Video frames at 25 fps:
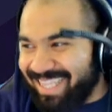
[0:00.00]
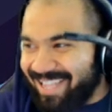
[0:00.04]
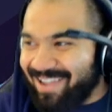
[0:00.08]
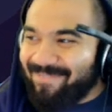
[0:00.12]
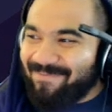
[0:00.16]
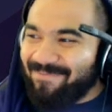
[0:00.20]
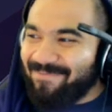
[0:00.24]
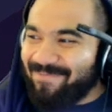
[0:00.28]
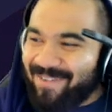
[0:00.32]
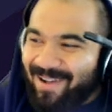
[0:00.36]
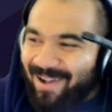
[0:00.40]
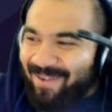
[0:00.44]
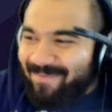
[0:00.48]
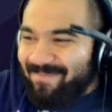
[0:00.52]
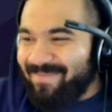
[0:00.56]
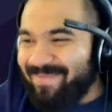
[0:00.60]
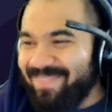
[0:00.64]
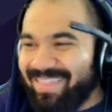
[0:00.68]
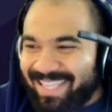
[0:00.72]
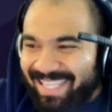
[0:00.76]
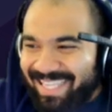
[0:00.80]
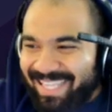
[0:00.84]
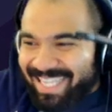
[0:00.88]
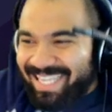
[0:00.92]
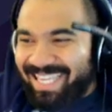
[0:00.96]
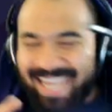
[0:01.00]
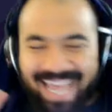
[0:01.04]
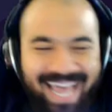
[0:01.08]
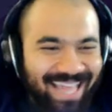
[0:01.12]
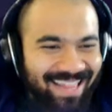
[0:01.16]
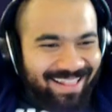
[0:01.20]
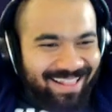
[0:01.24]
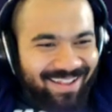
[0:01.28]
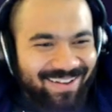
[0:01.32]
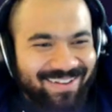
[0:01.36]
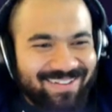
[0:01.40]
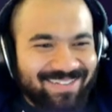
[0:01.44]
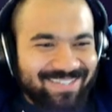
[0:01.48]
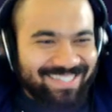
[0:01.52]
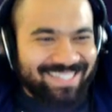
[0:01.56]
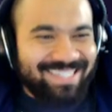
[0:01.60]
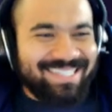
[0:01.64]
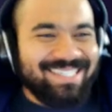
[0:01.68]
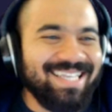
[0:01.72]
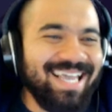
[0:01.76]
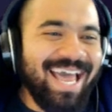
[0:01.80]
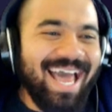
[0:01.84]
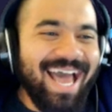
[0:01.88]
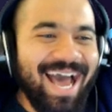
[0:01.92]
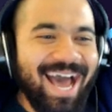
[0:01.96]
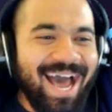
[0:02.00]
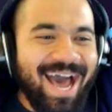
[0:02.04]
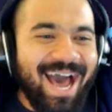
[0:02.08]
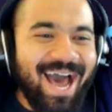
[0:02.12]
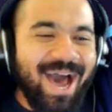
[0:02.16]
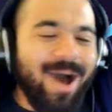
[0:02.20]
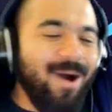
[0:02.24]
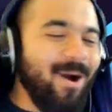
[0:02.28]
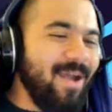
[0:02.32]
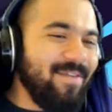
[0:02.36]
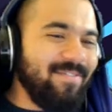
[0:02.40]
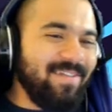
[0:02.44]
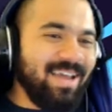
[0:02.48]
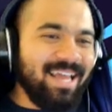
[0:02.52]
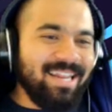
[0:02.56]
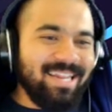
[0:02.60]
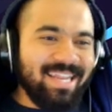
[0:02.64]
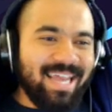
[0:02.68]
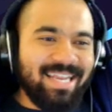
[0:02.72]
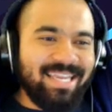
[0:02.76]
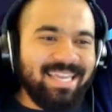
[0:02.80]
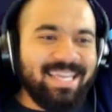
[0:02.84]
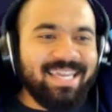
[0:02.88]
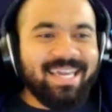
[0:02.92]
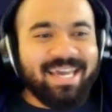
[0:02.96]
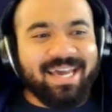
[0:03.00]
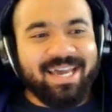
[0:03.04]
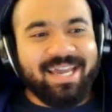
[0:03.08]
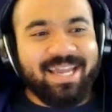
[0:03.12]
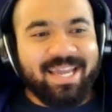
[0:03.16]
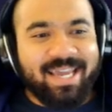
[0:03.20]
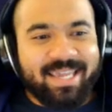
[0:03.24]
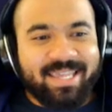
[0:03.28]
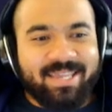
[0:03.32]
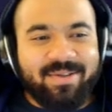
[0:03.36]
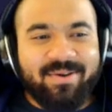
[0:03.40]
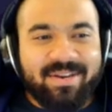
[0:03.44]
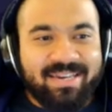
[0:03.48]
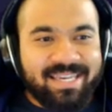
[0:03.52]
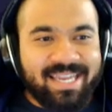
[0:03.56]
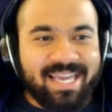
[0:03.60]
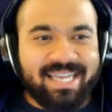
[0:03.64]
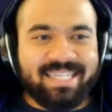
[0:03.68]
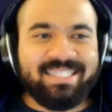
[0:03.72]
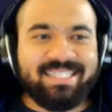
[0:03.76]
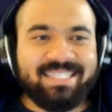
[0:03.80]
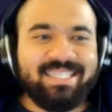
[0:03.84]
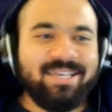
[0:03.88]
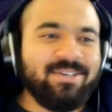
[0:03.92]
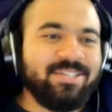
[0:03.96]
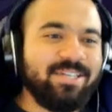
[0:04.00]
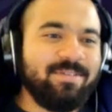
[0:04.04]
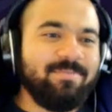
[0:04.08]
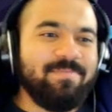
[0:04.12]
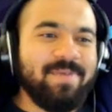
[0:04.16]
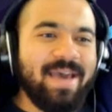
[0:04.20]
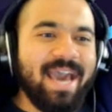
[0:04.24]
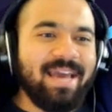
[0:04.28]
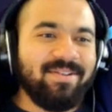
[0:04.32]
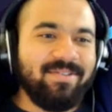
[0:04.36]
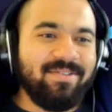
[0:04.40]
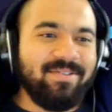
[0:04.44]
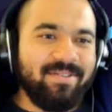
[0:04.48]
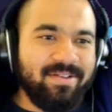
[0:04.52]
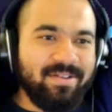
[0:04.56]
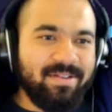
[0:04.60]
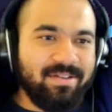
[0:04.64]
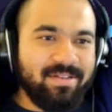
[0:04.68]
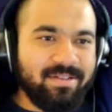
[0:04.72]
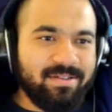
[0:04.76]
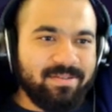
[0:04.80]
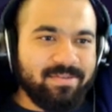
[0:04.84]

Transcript: They're from Kalos! Oh, I've got an idea. You and Dexio should battle.